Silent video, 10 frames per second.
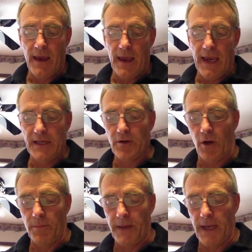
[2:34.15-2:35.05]
he
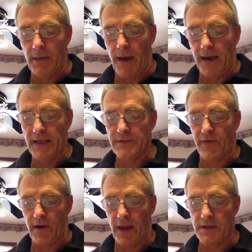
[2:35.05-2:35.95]
told me about his
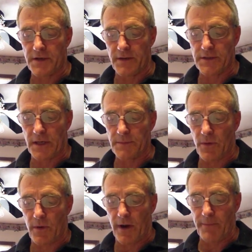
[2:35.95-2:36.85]
variation of the jump
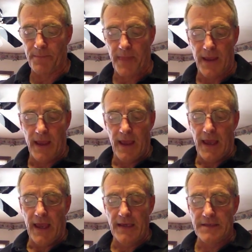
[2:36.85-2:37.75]
squat.
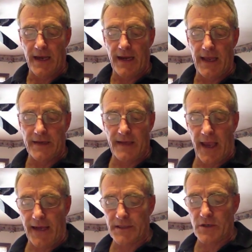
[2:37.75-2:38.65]
He said he had
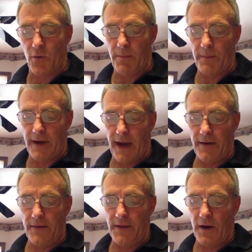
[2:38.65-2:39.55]
taken his equipment out
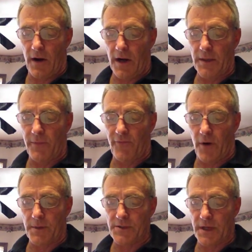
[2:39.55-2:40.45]
into the yard to
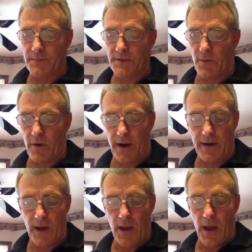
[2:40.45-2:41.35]
perform a jump
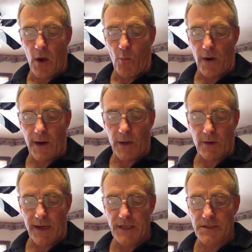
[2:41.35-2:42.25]
squat, where he
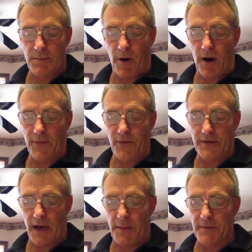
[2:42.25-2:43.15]
released the bar at the
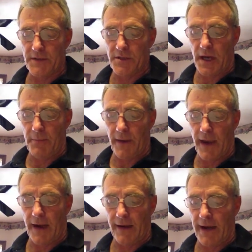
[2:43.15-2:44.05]
top of the jump
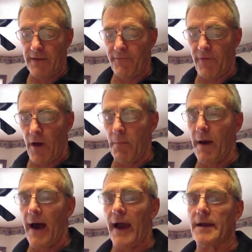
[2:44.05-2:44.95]
and let it fall
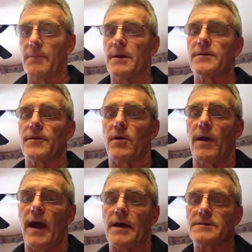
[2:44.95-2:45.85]
behind him into the
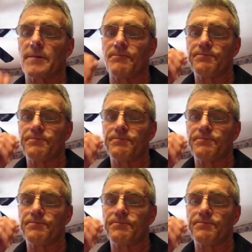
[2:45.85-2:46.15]
grass.